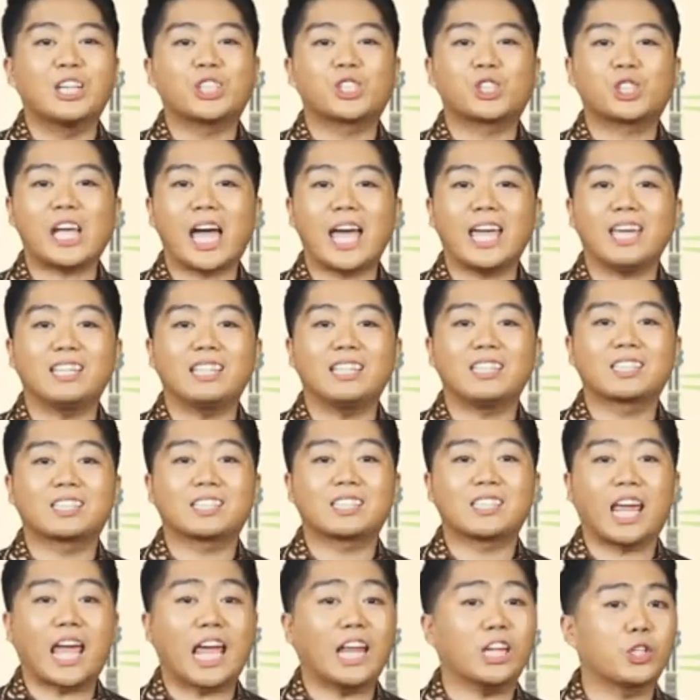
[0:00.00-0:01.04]

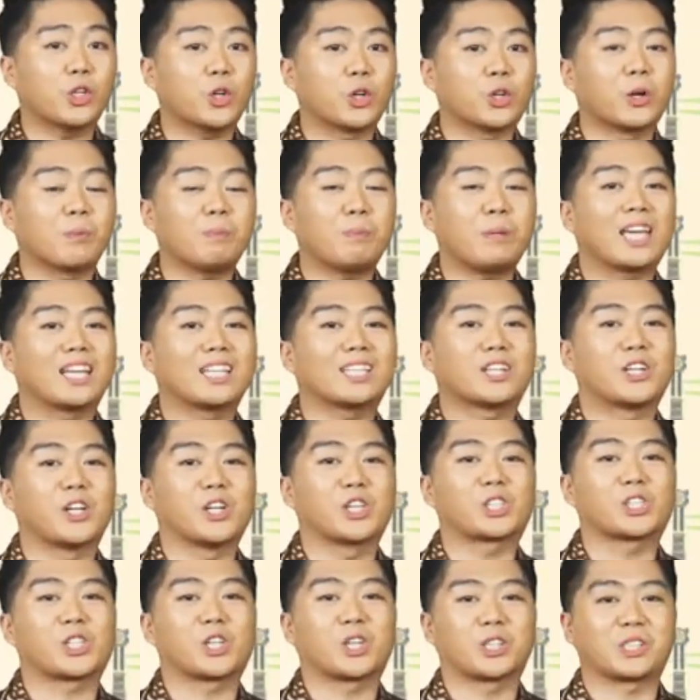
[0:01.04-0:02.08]
Chinese, and European
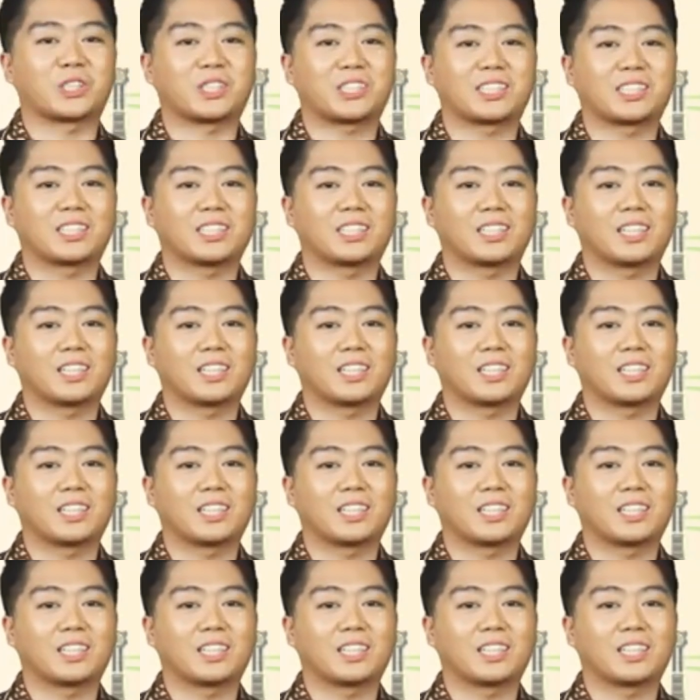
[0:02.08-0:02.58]
cultures.